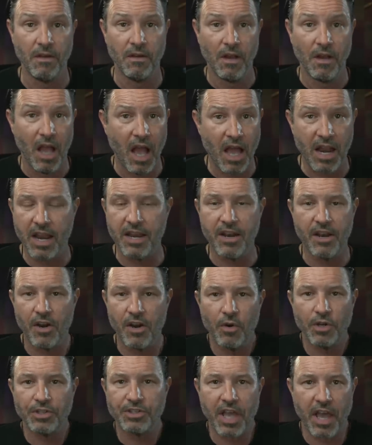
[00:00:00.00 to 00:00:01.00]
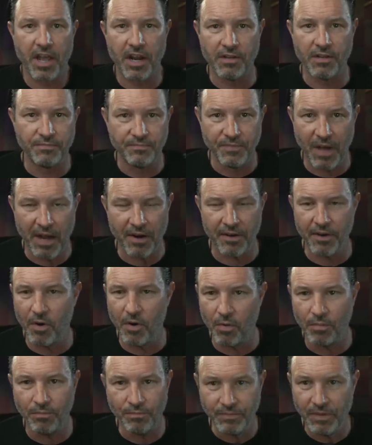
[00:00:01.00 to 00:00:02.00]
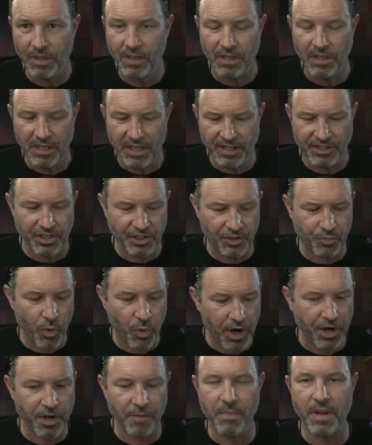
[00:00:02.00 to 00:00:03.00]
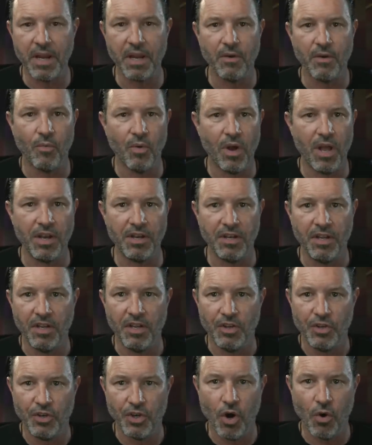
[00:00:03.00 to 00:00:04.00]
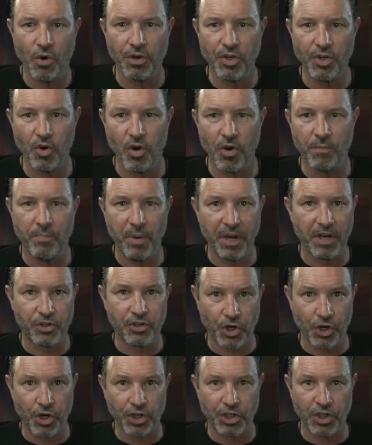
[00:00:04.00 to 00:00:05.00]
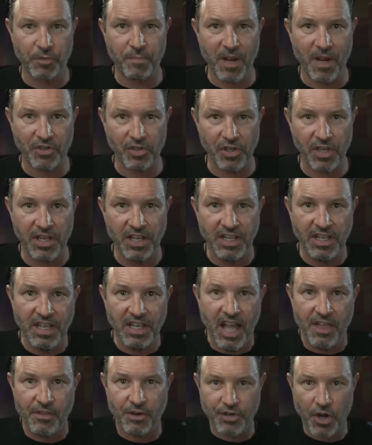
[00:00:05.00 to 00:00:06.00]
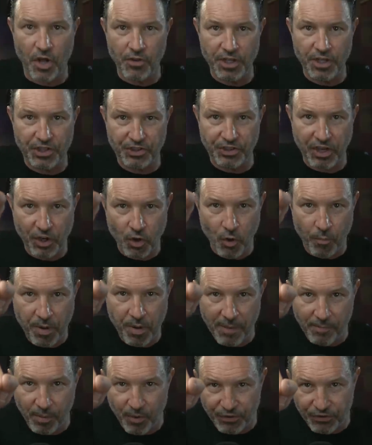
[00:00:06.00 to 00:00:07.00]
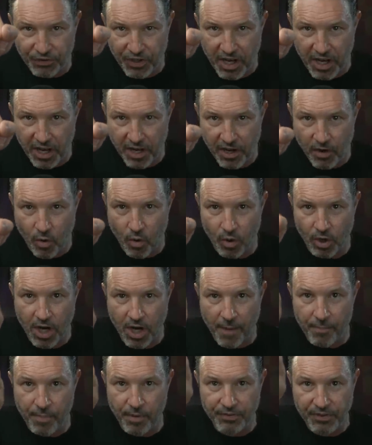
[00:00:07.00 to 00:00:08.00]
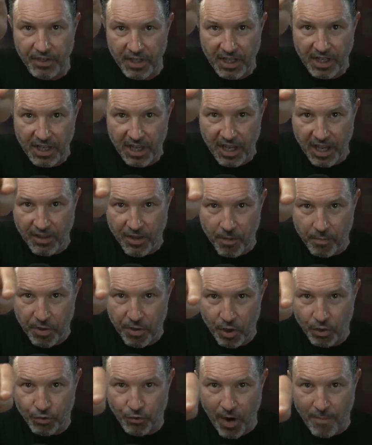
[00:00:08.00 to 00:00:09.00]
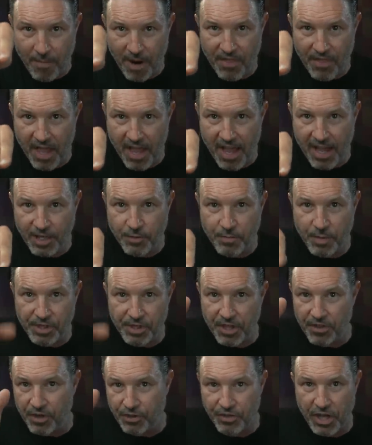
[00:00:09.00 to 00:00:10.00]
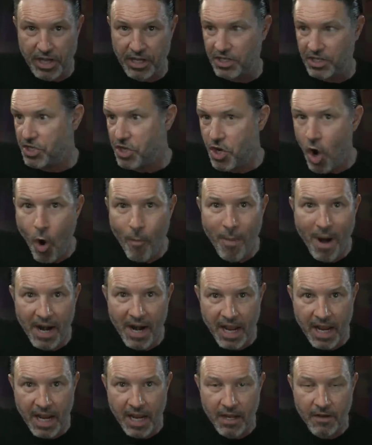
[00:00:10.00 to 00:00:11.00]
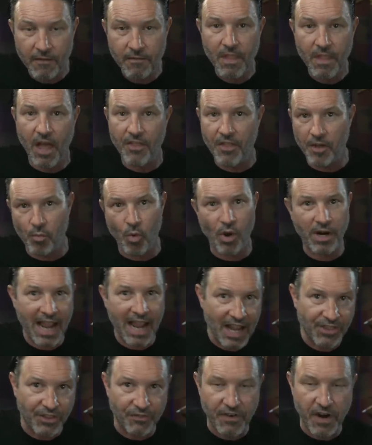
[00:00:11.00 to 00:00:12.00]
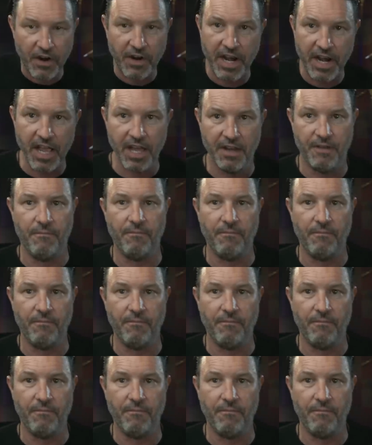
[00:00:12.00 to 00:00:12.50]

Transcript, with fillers: And it always kind of, I don't know, it's just weird to me when you go into a big church, especially, and there's all these single people sitting or couples in the pews right by the edge, but then there's like nobody and then one guy at the very end.